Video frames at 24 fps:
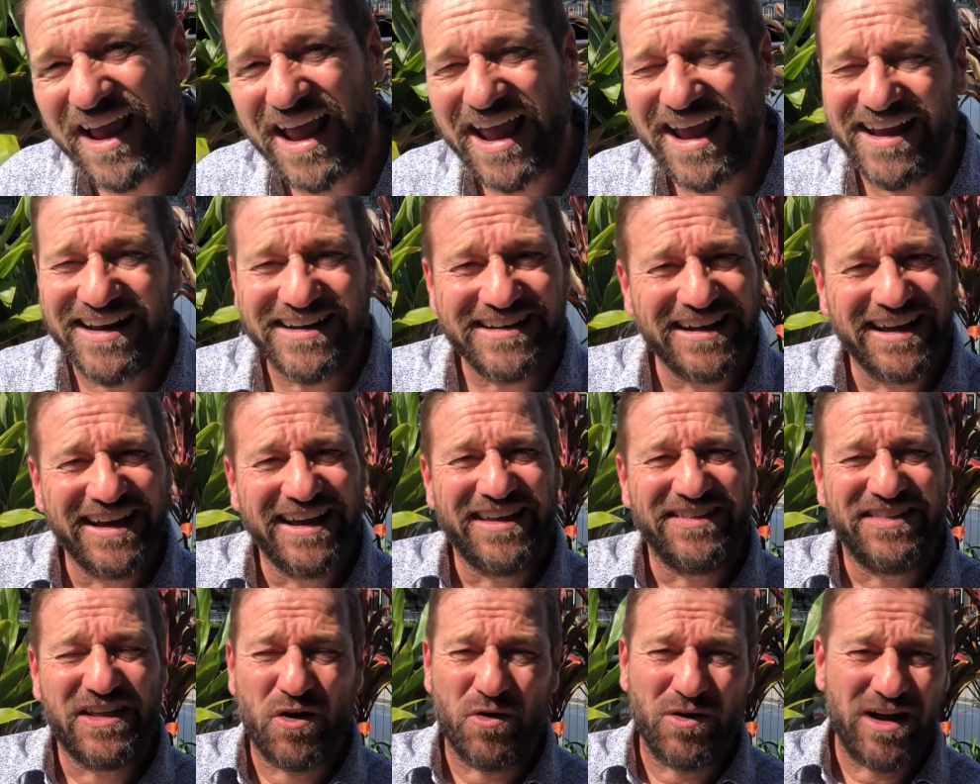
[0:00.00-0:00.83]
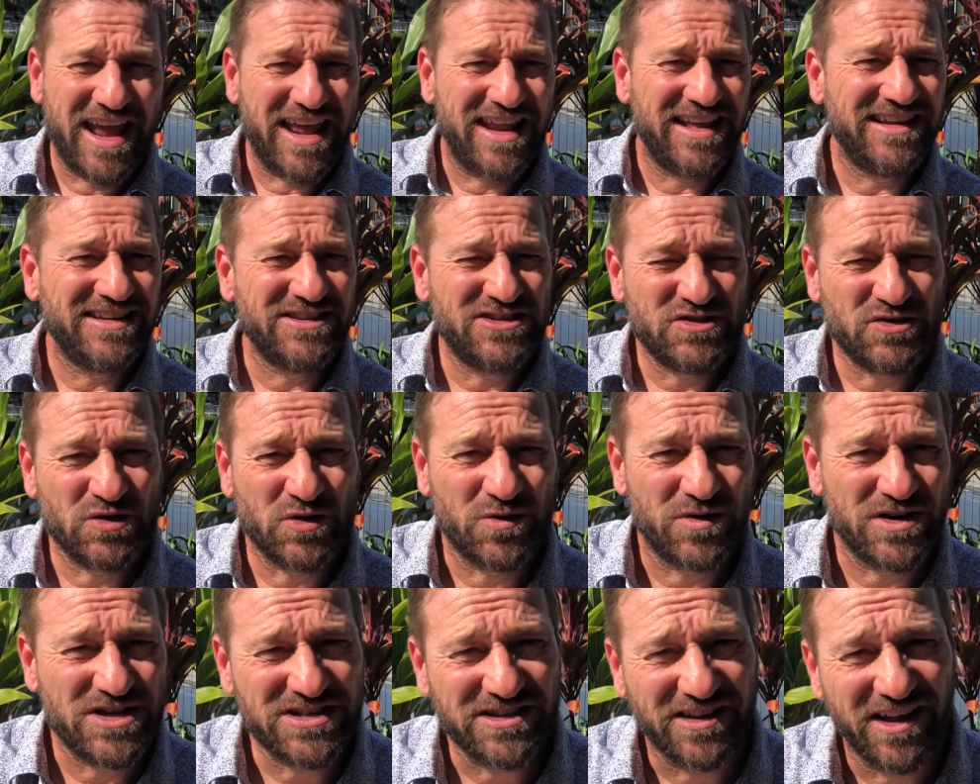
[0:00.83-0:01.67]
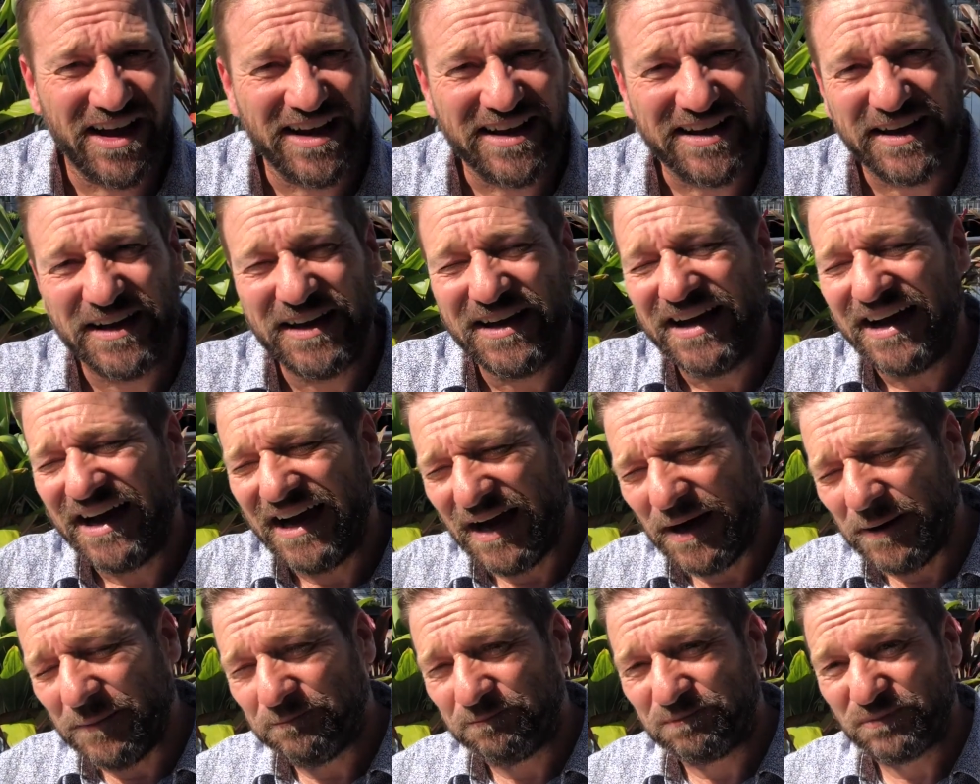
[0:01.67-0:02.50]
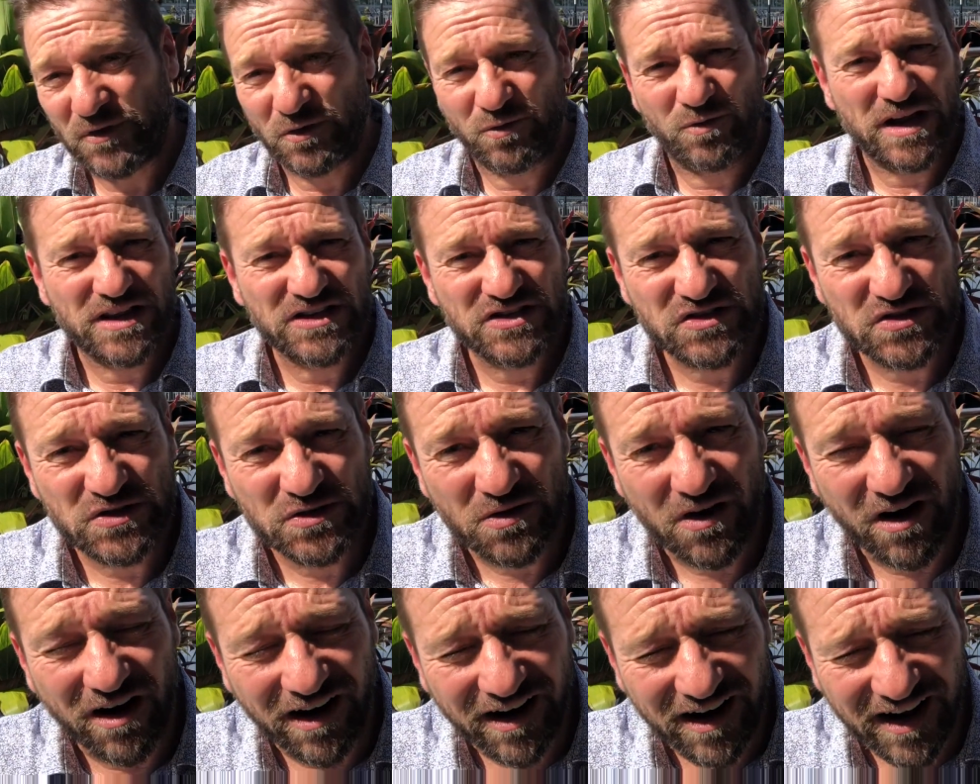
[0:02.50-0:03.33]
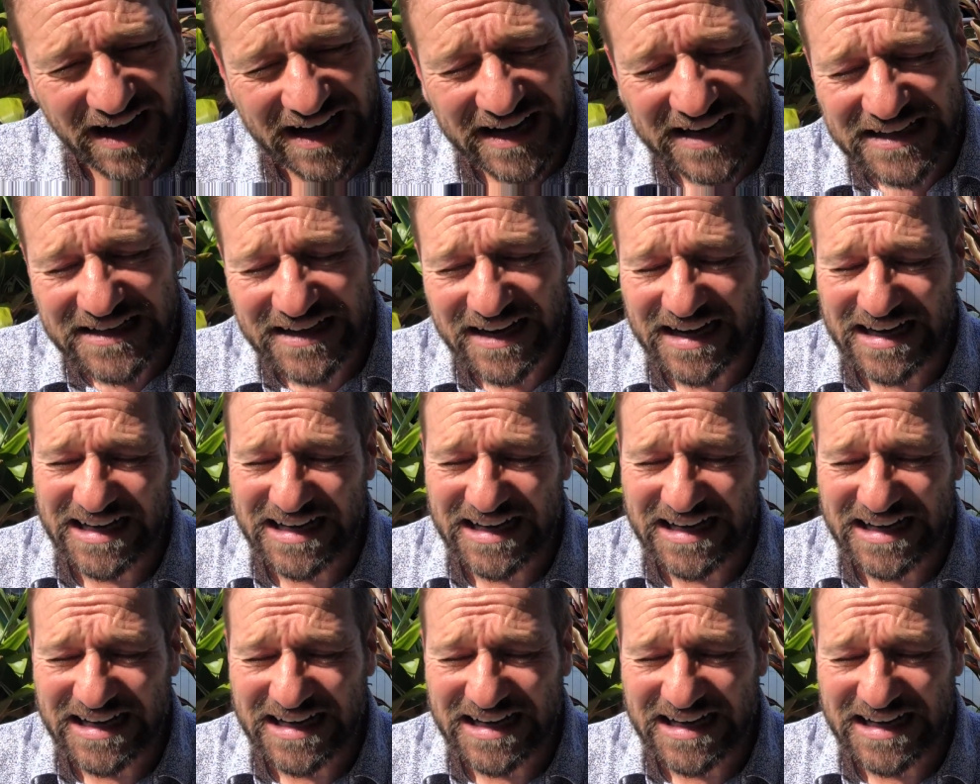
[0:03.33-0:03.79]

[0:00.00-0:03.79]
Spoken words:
And they were getting stories like, the rent's too high,